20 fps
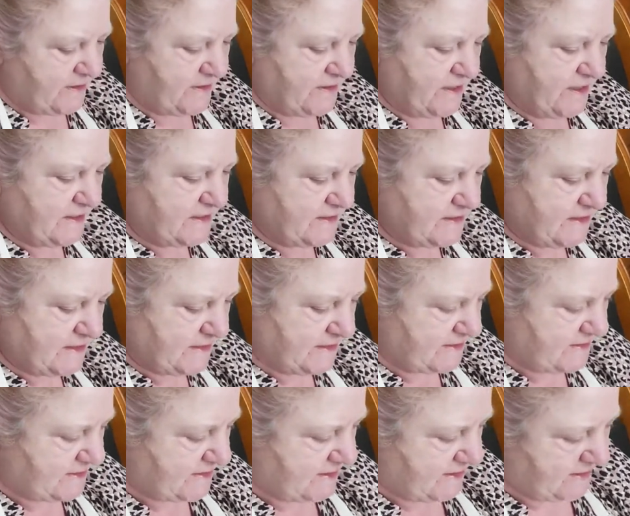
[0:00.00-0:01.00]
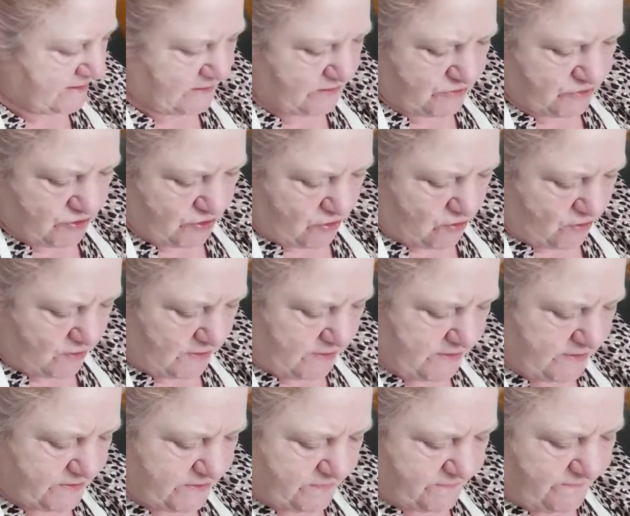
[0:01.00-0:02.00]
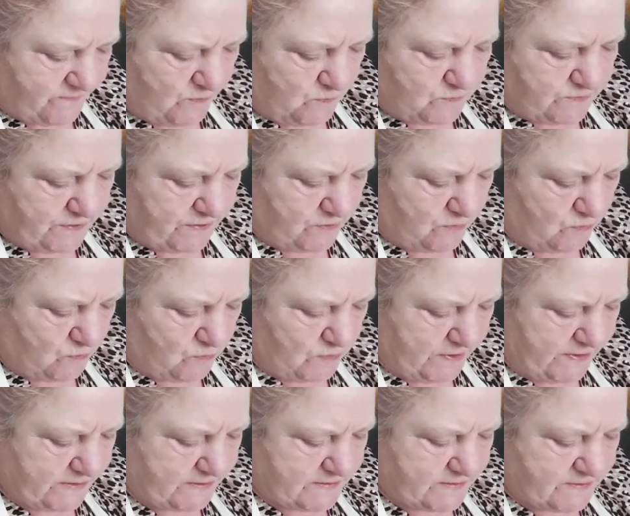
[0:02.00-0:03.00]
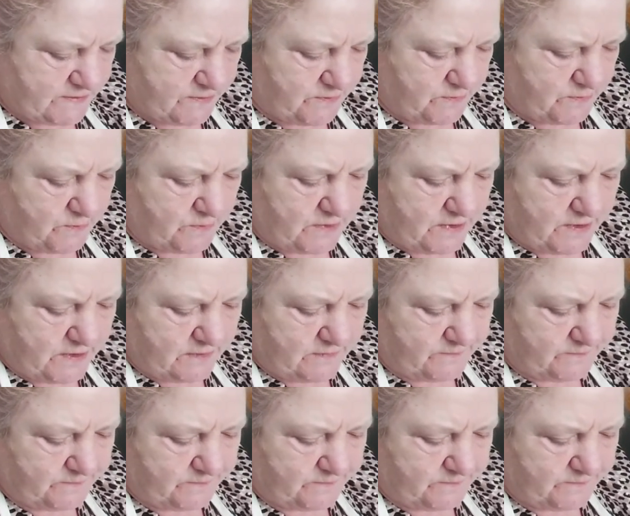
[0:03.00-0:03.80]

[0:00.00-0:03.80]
that is in the chocolate, you're folding it all in. So